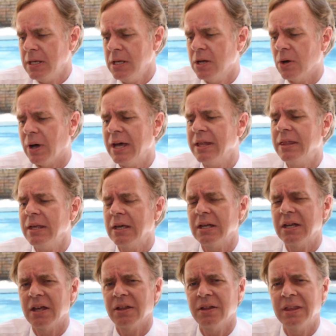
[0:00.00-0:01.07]
you know, I think
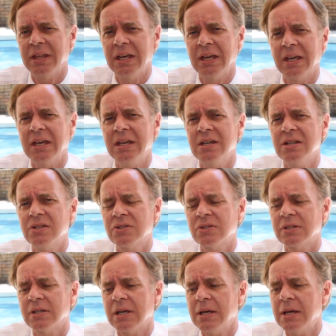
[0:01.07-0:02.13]
another thing
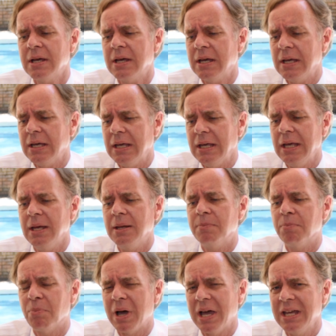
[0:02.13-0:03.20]
is it
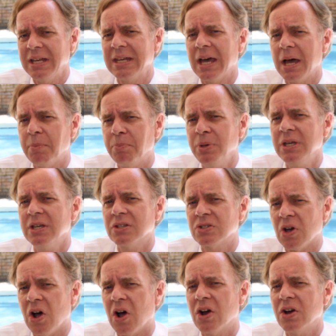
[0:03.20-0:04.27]
might not be
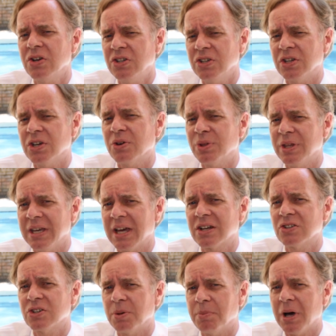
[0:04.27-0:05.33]
as hard to go the
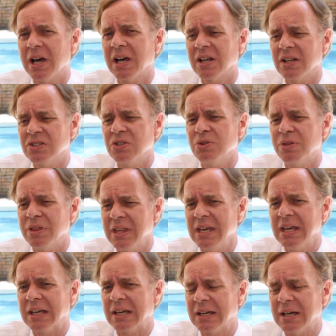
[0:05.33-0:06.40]
extra mile as you
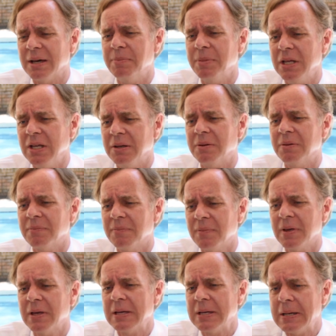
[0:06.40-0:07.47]
think. I mean,
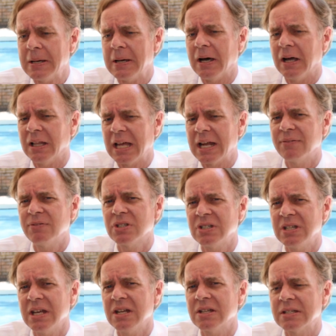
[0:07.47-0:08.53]
a lot of us
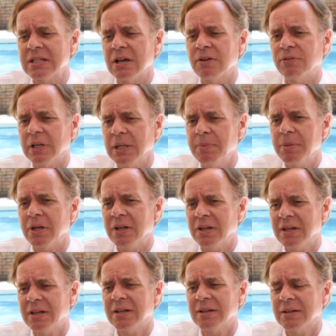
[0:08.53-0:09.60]
tend to self-limit.
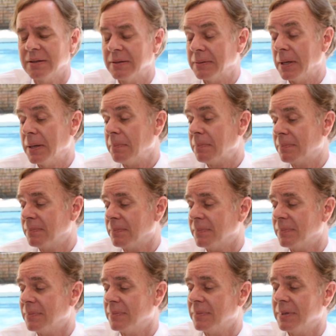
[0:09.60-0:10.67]
I'm
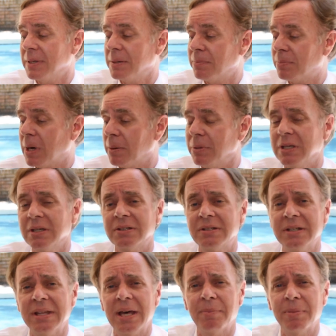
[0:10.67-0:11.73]
probably
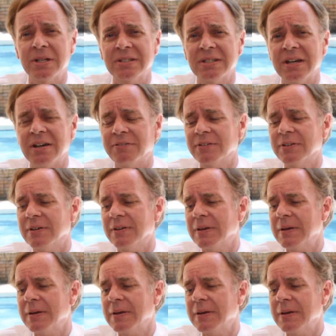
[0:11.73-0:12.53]
guilty of that myself.